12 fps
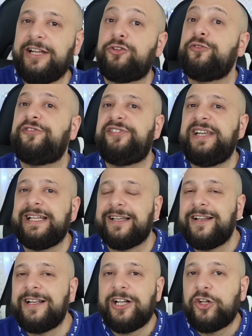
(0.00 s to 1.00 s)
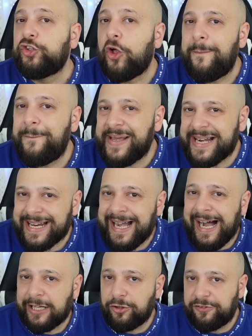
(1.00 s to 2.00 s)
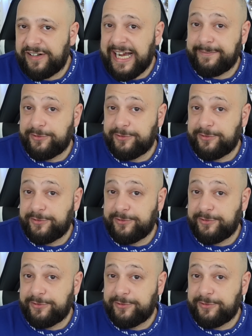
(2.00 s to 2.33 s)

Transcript: to feel the Mercato vibe.